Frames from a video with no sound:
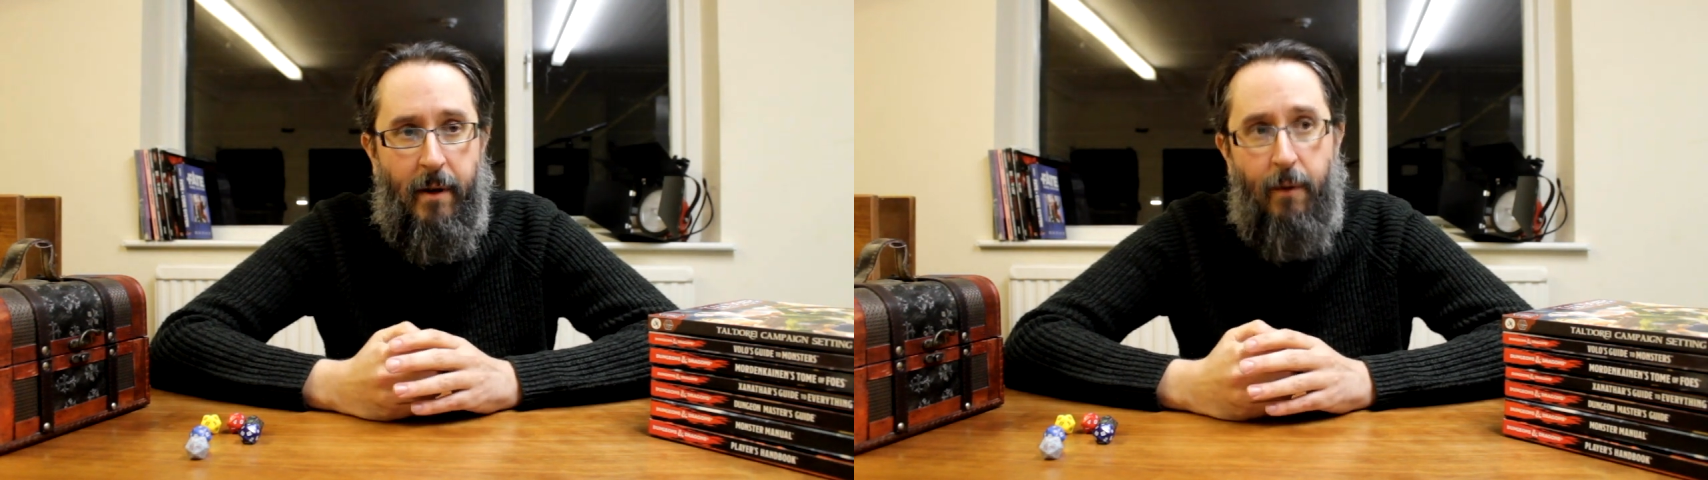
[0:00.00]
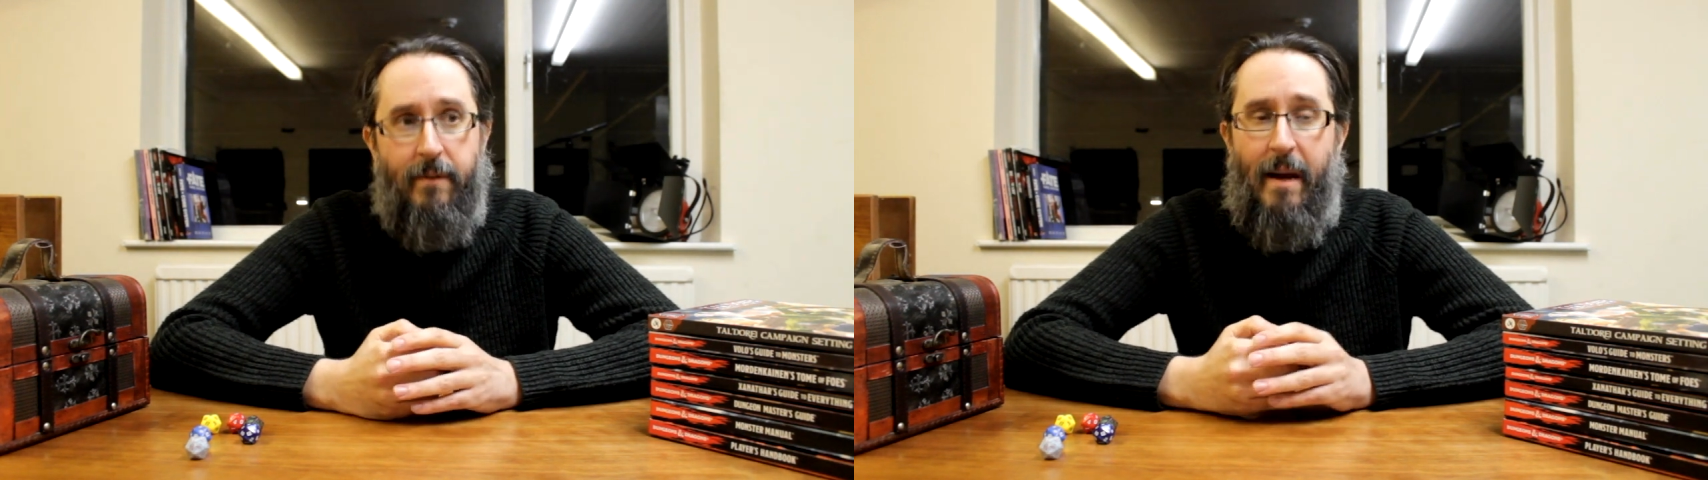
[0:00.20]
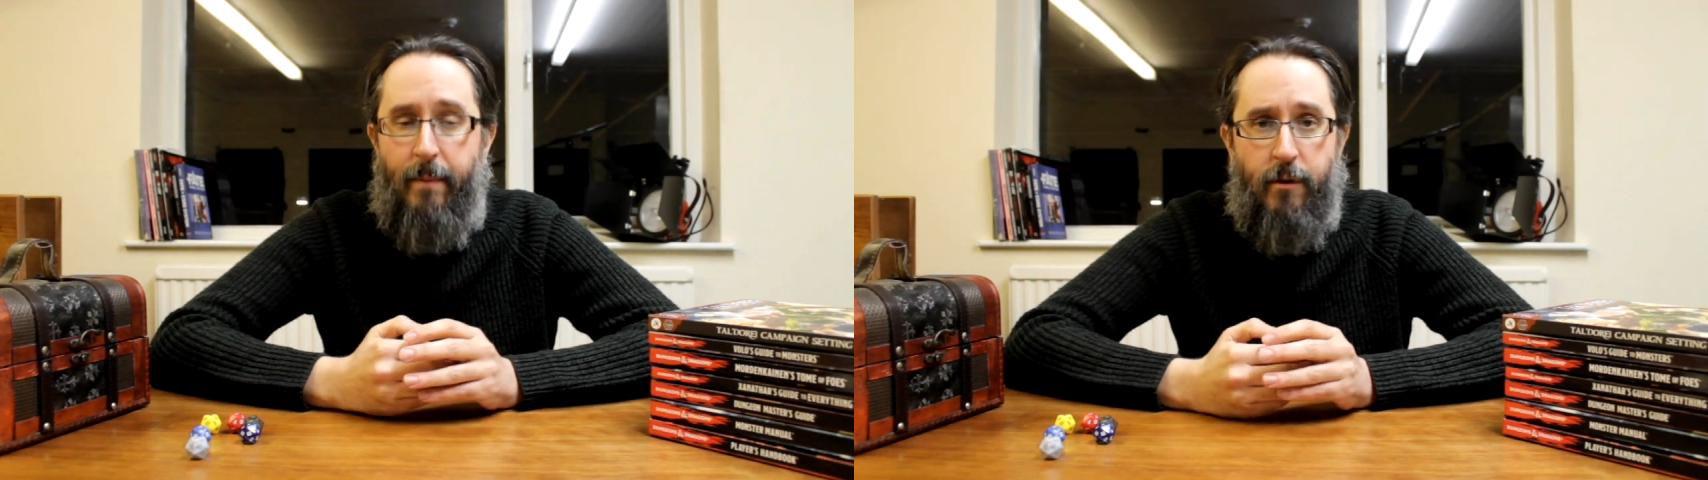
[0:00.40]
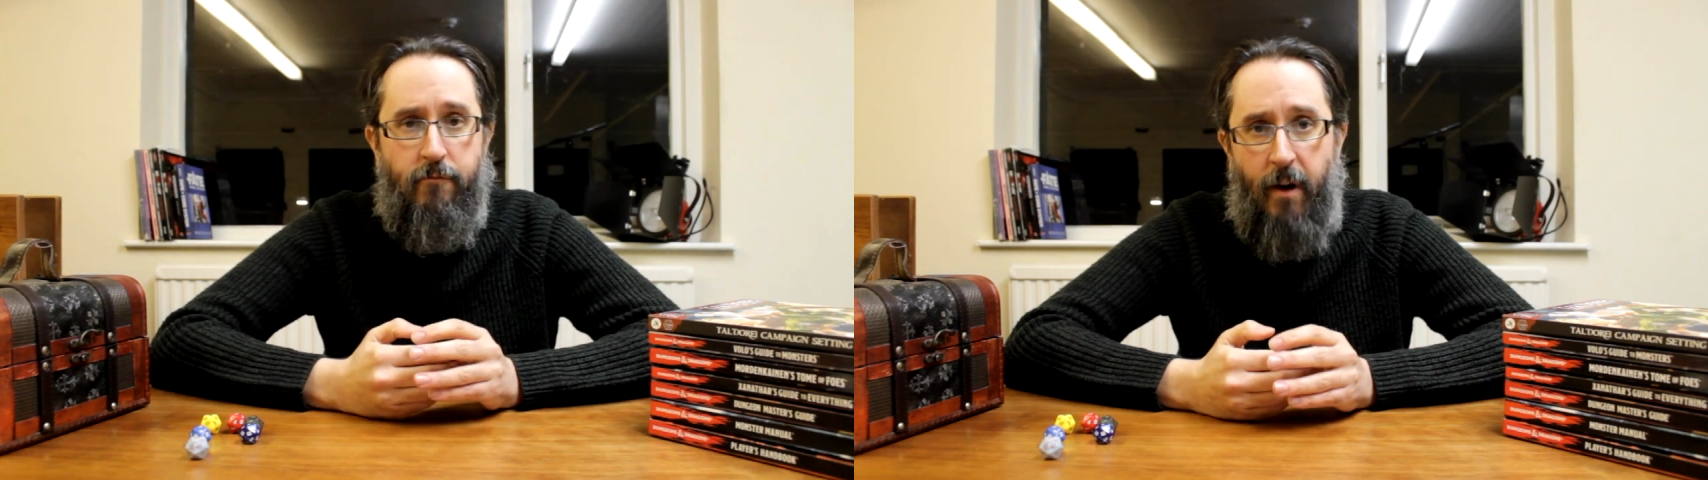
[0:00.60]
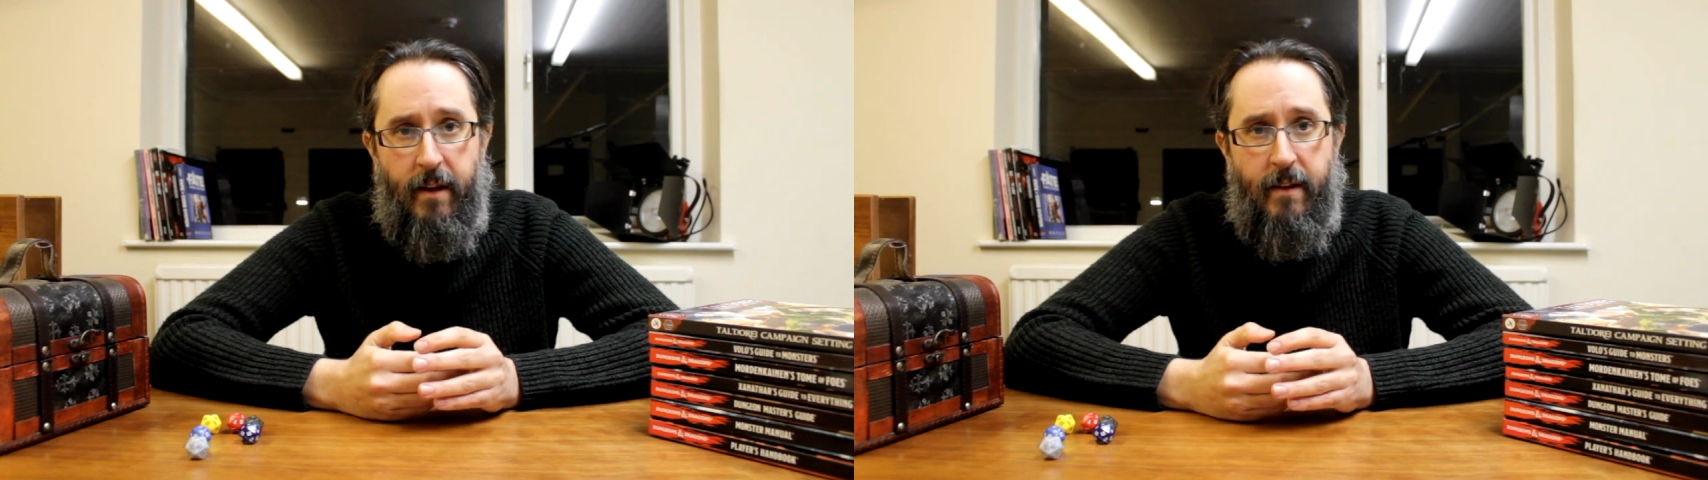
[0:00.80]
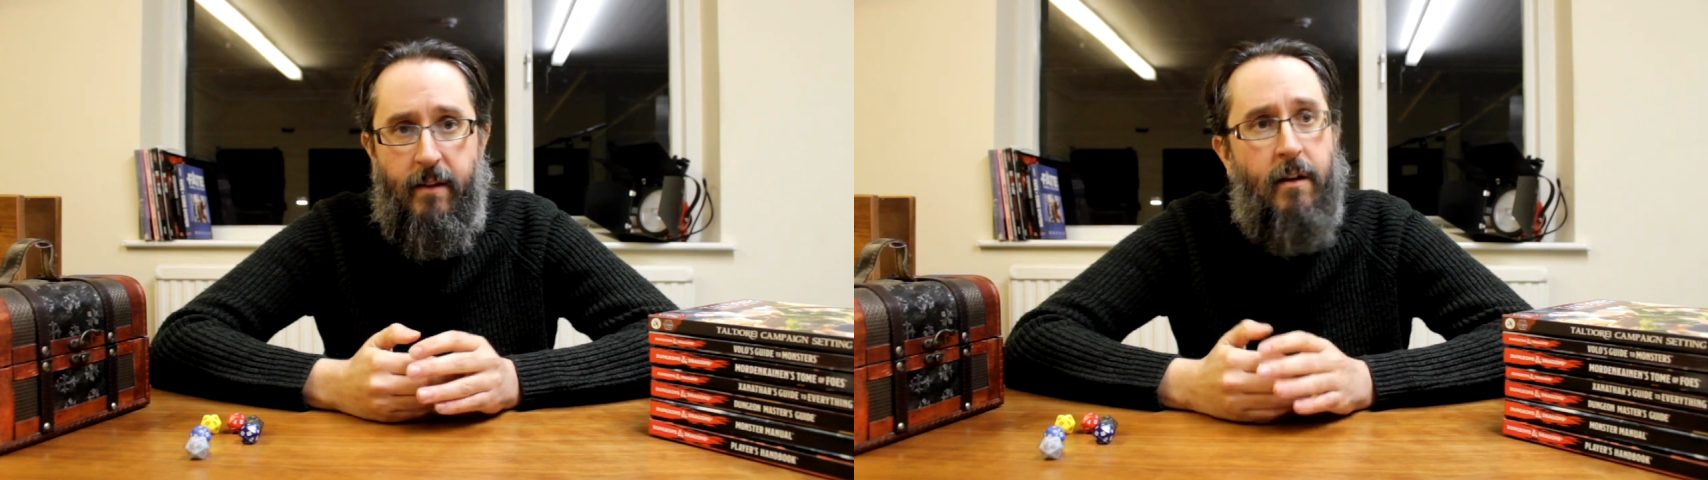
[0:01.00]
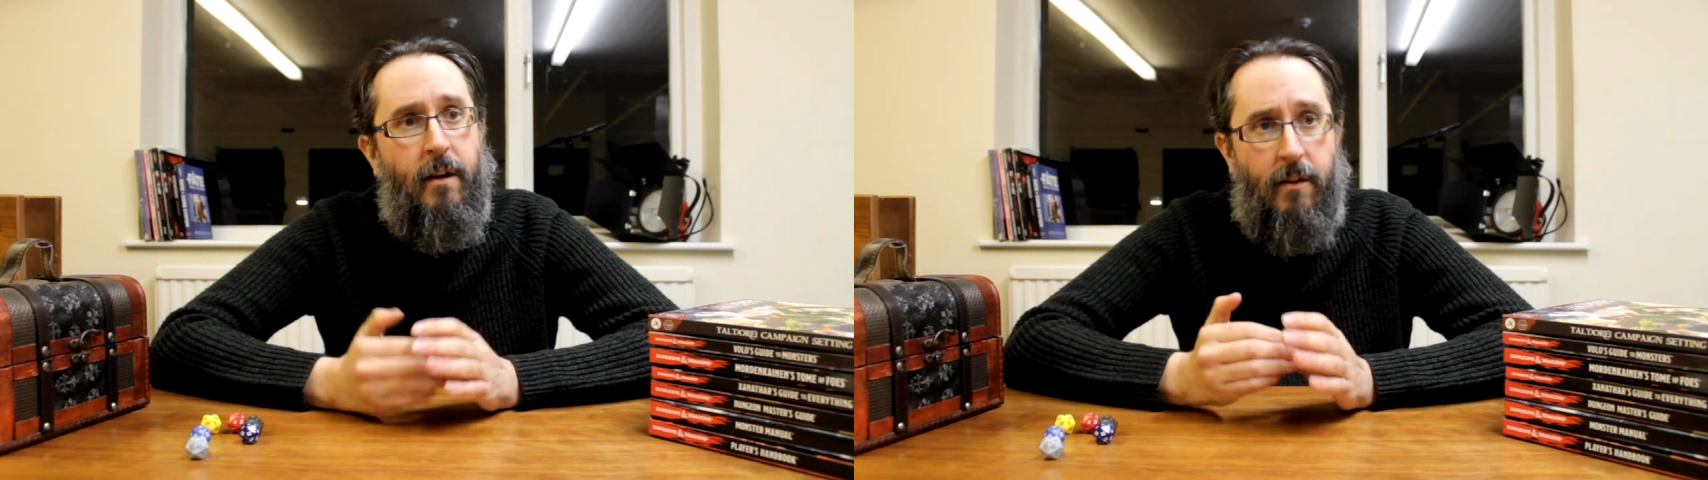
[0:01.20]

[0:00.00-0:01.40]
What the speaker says: and I was happy to write it